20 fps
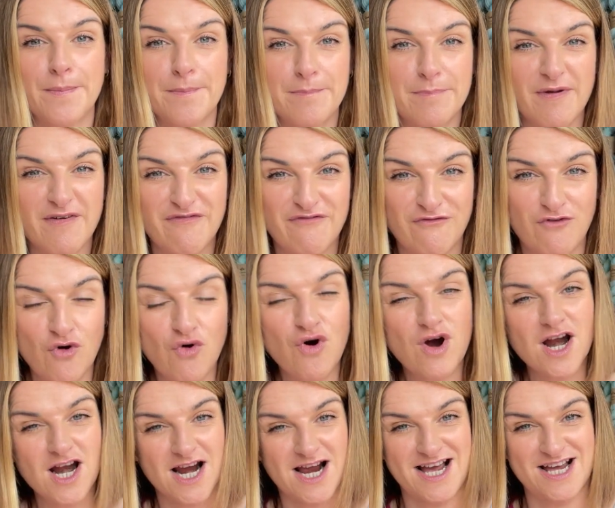
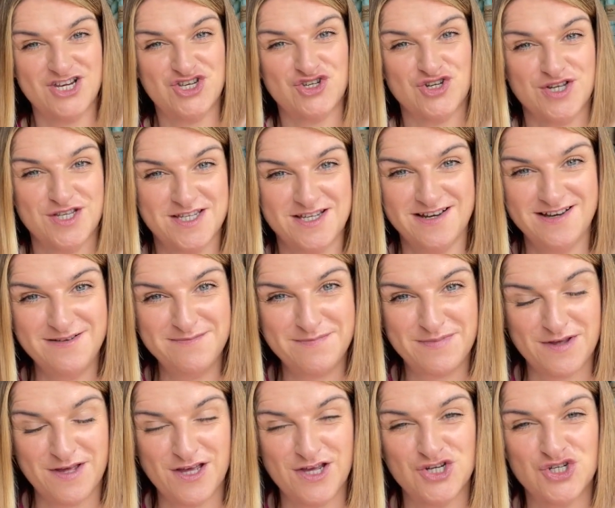Before I shut
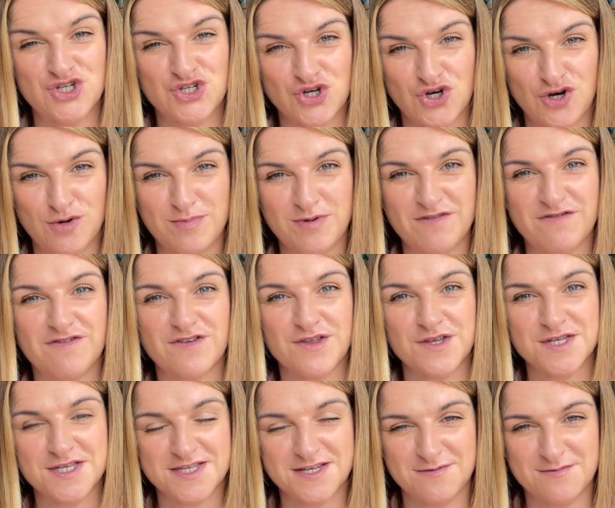up shop for
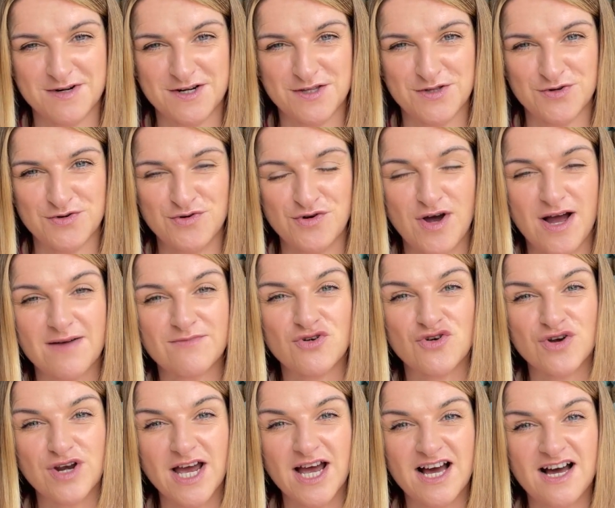the summer though, I'm
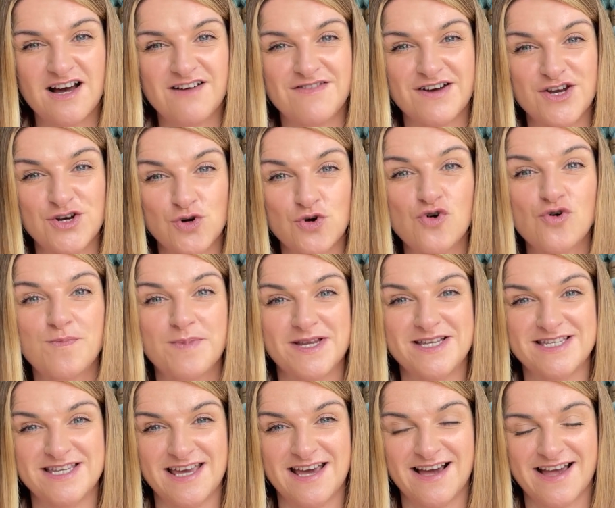going to have an open
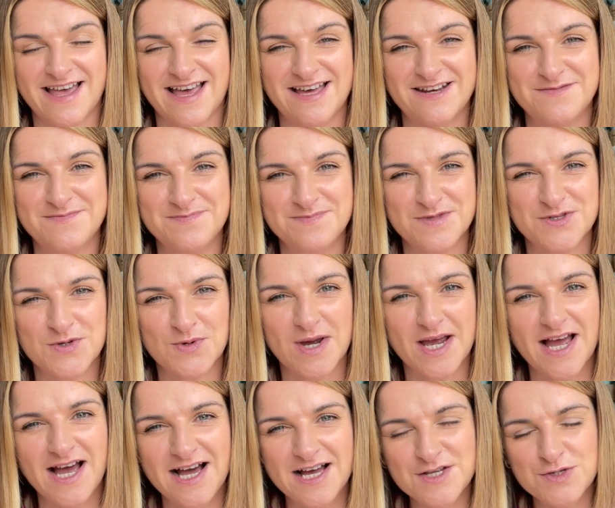day again. So I
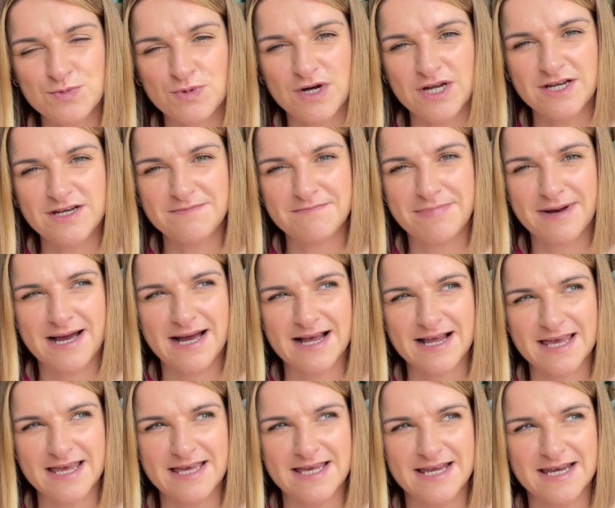had one
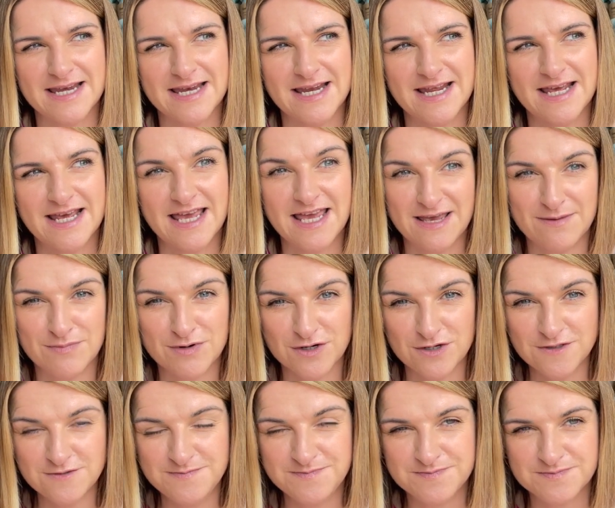back in
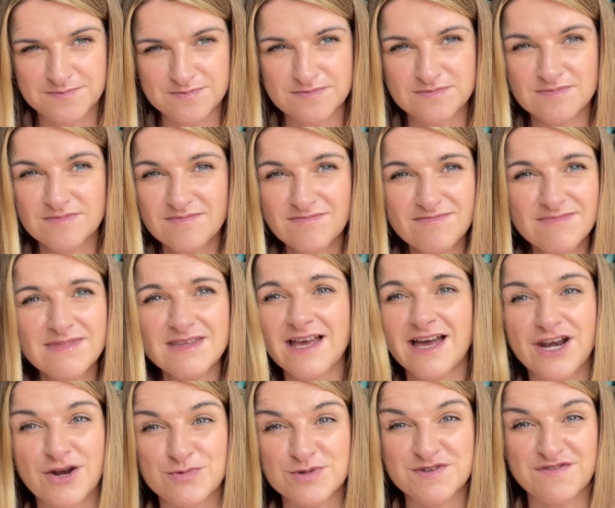April
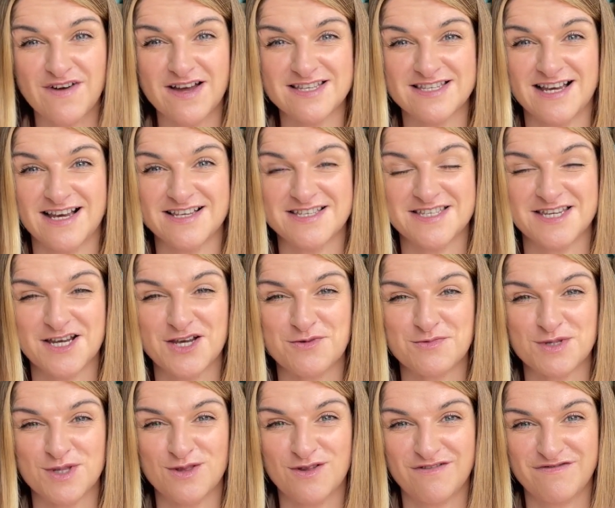and it was fantastic. It
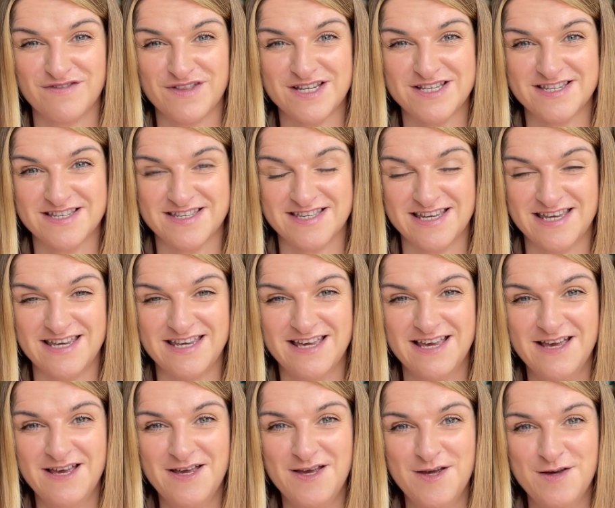was lovely to see
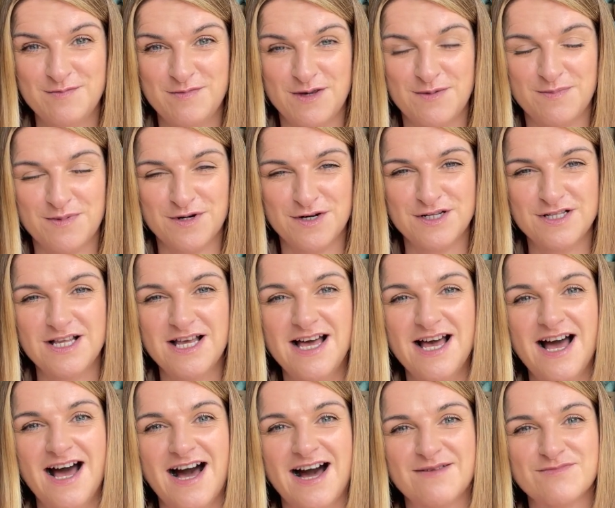people.
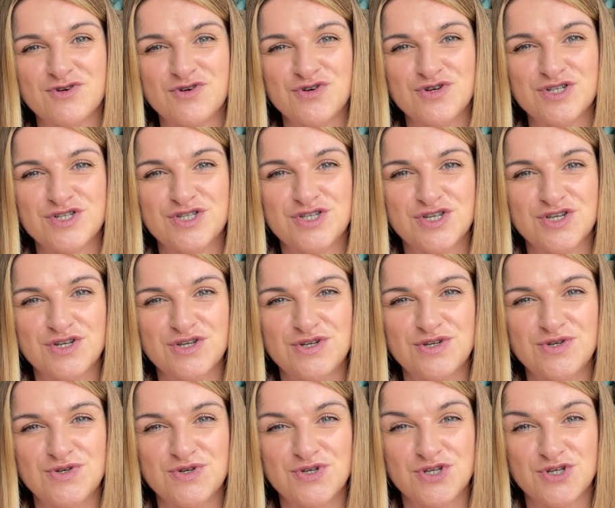I'm going
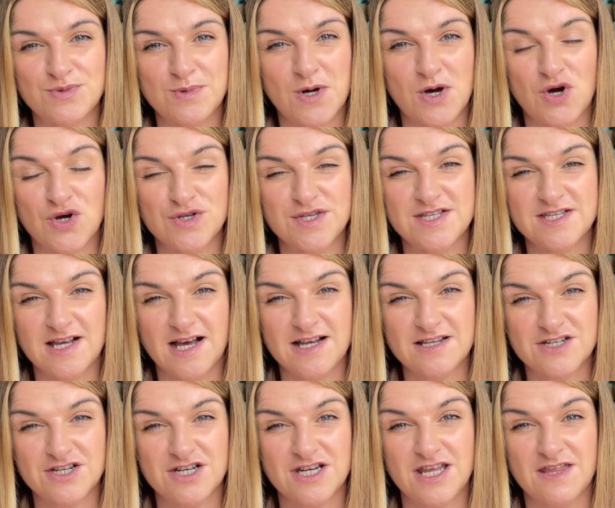to do it on
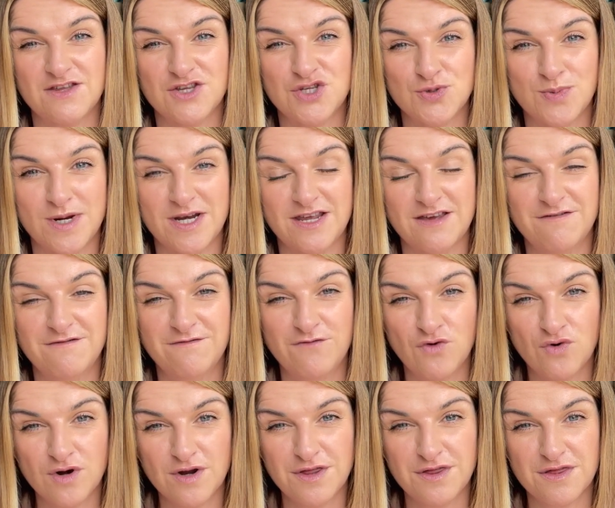Saturday the
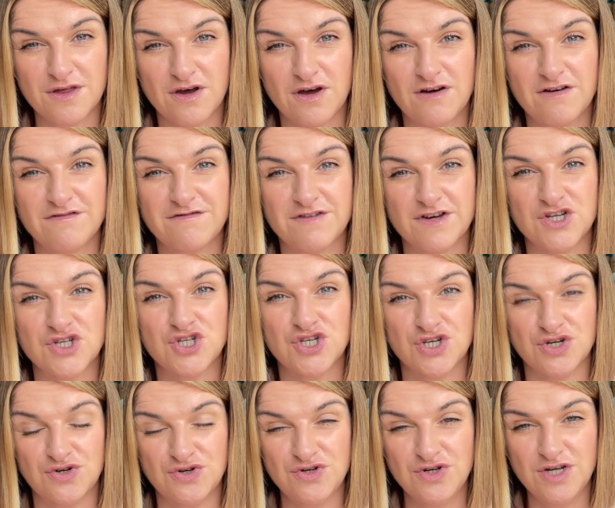24th of
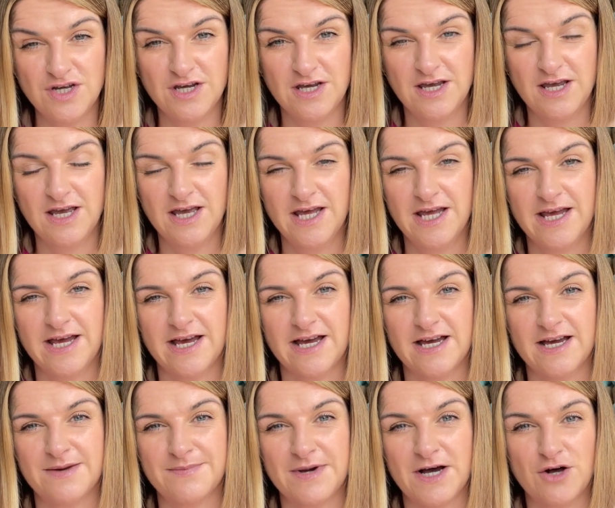June.
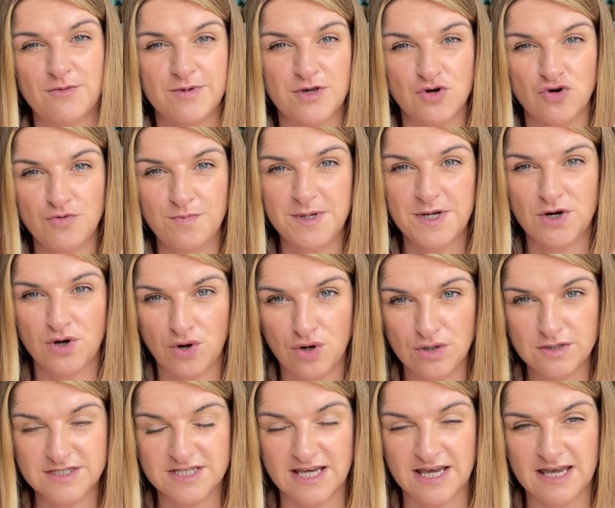I'll be open
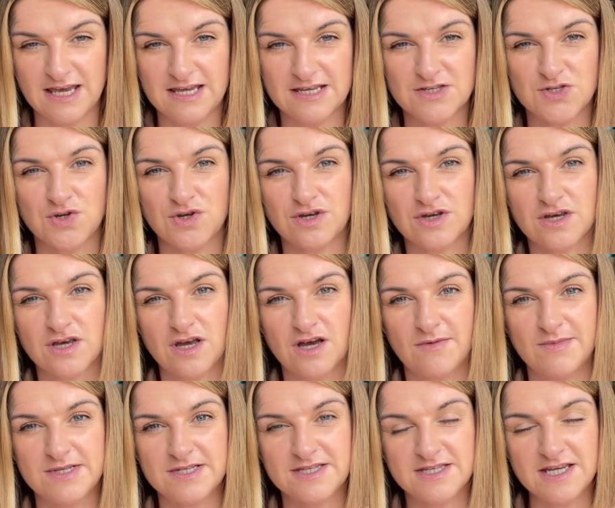all day so you can
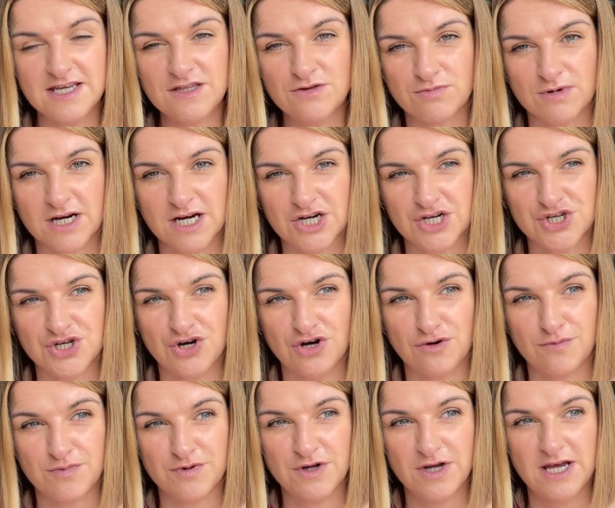come and see the
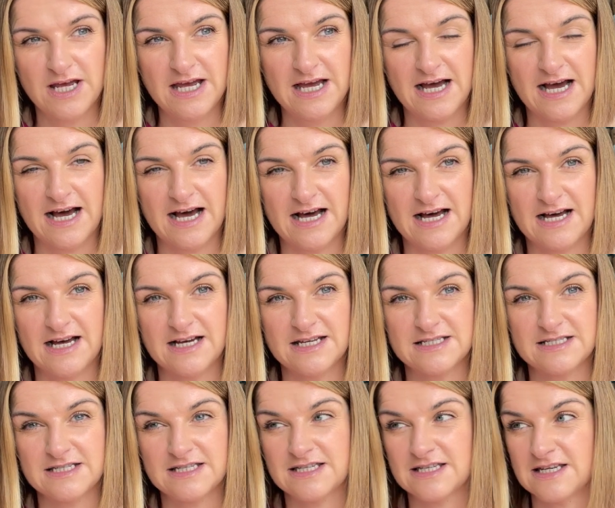workshop
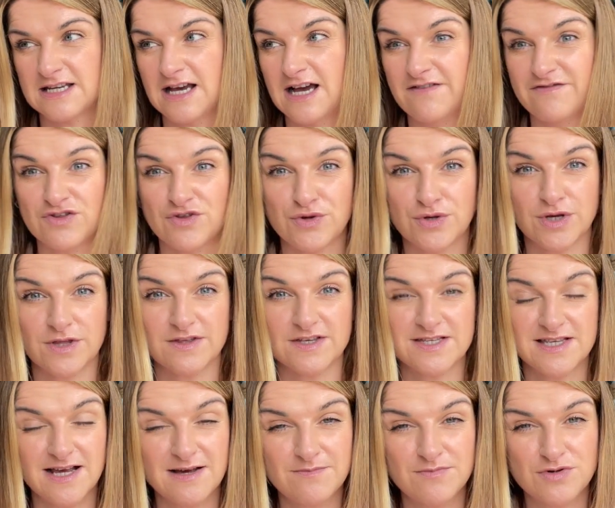and have a look at the
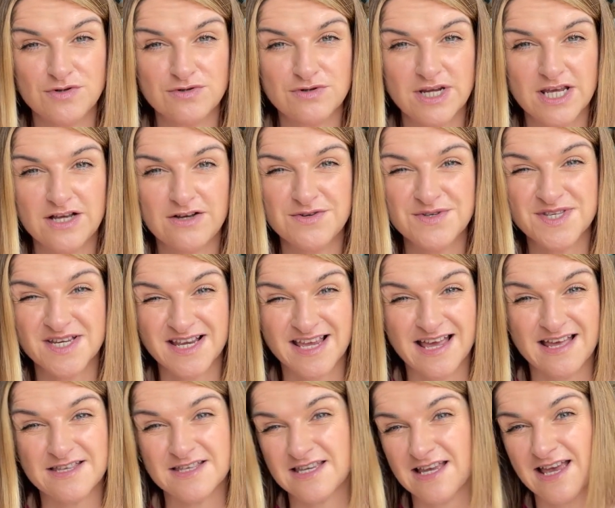sample rails,
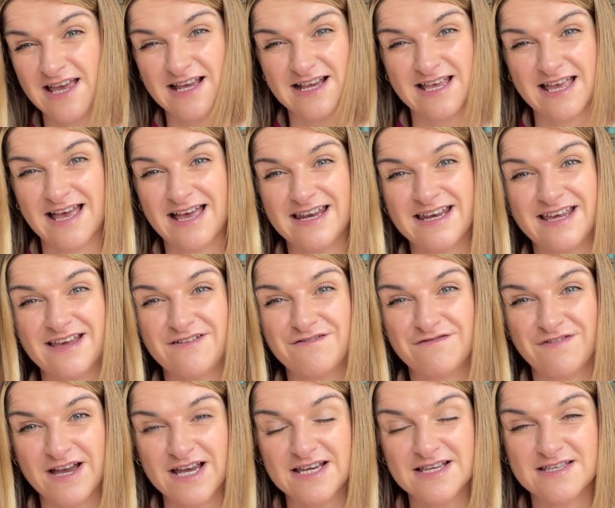get any
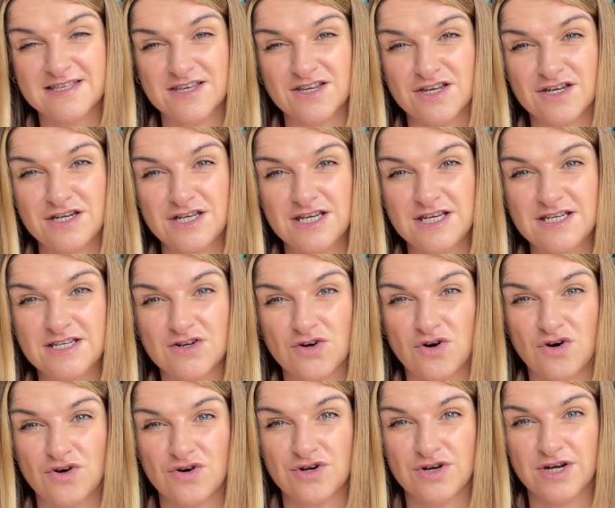advice that you need
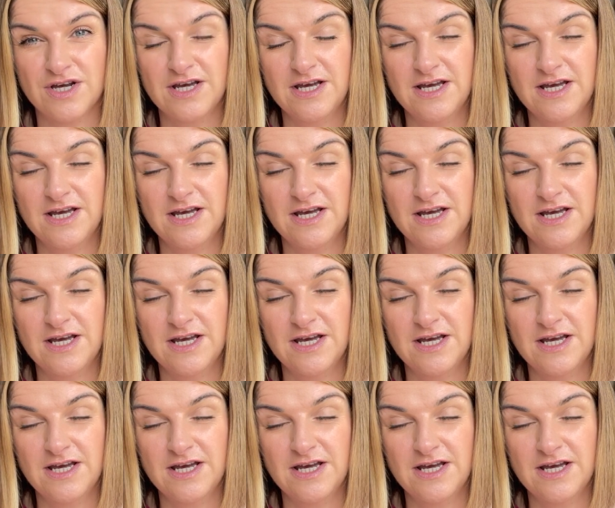on